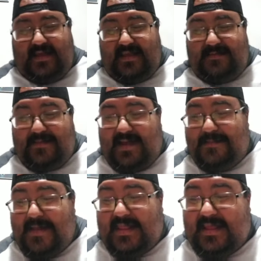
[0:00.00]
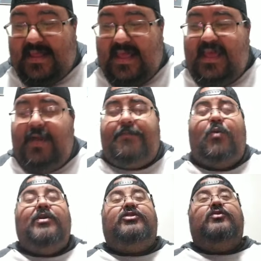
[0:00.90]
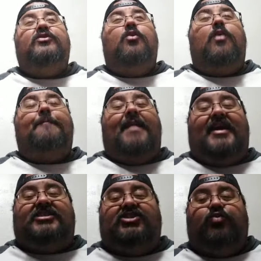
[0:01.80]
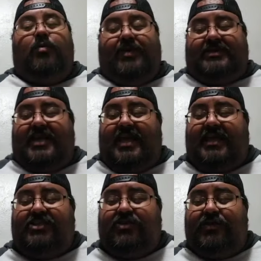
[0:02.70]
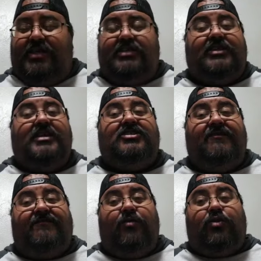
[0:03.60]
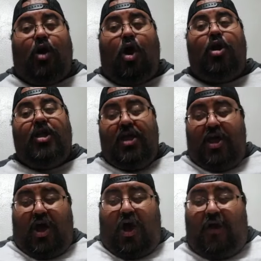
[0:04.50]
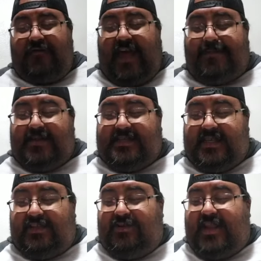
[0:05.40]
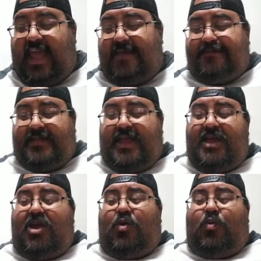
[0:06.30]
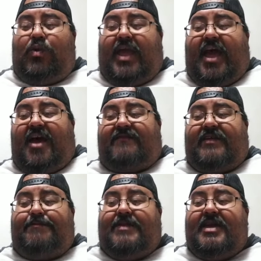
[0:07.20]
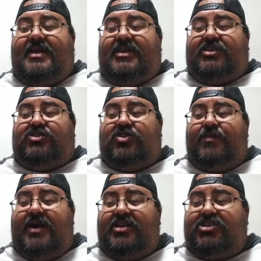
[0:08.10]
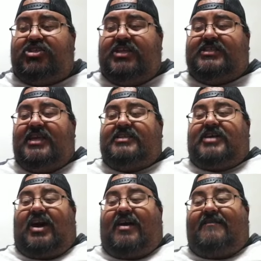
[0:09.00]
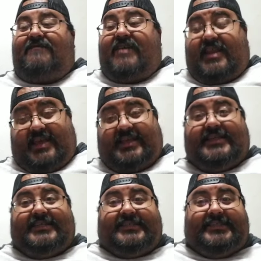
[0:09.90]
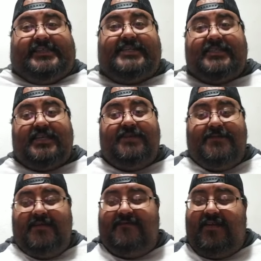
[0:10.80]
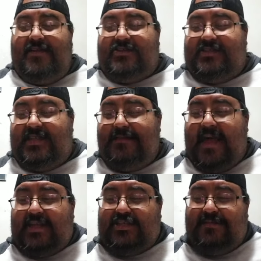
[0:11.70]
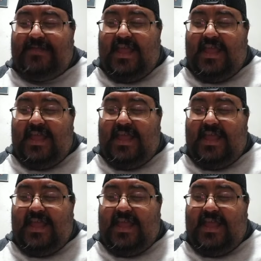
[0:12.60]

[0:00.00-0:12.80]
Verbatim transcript: in my opinion. But we do know what matches we'll be taking, so these is the full card of that particular day. We have Mia Yatsuba. She takes on Veny. That's going to be a very interesting match.